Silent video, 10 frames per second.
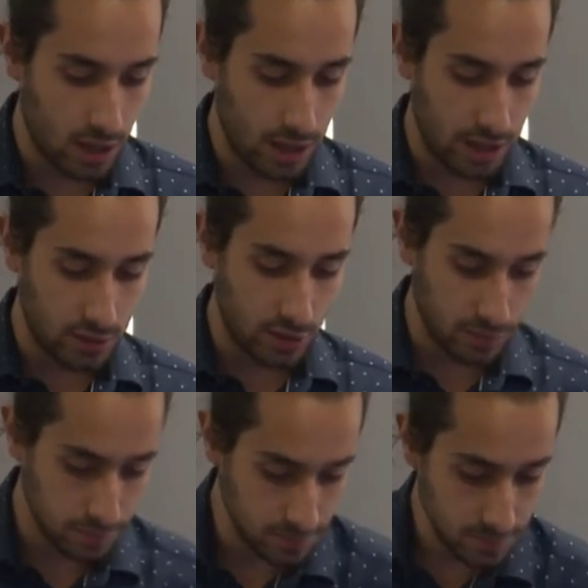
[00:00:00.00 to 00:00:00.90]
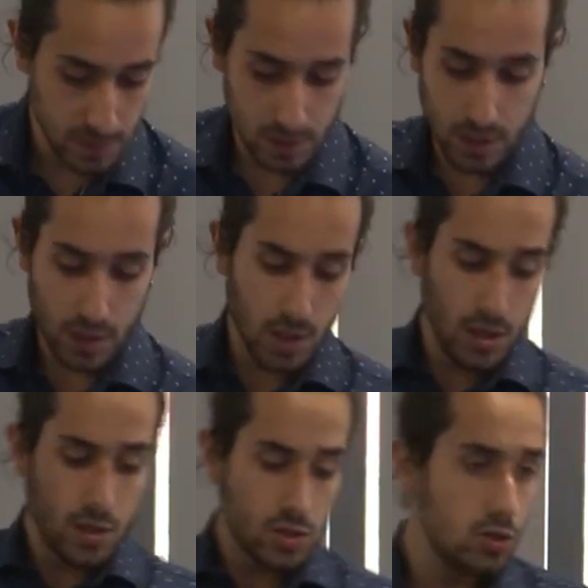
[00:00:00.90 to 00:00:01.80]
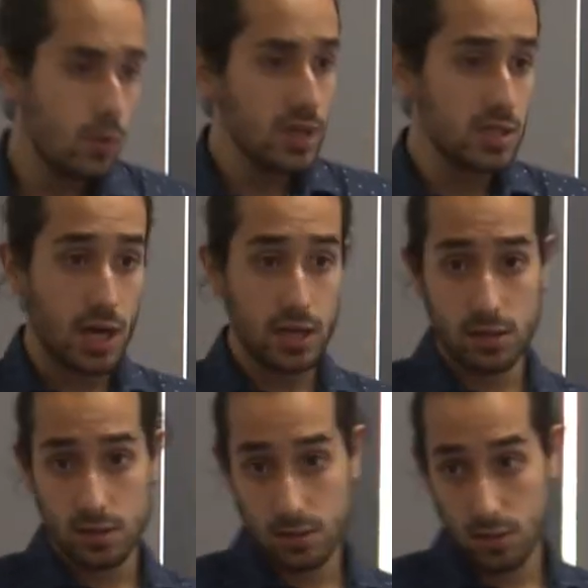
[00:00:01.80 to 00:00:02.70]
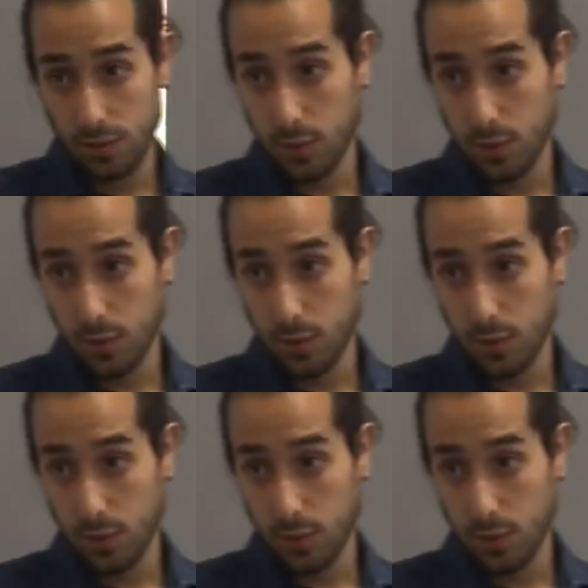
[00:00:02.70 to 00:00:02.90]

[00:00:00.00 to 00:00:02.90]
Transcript: later on. So on the one side of the